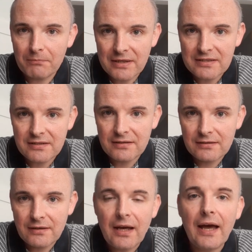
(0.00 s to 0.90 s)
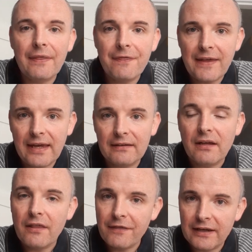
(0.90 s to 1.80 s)
missed. And
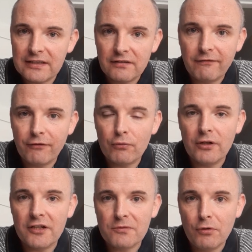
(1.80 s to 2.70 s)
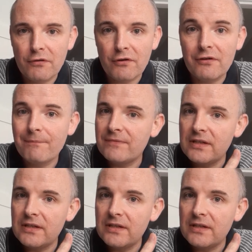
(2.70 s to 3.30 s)
then things can flow a lot smoother.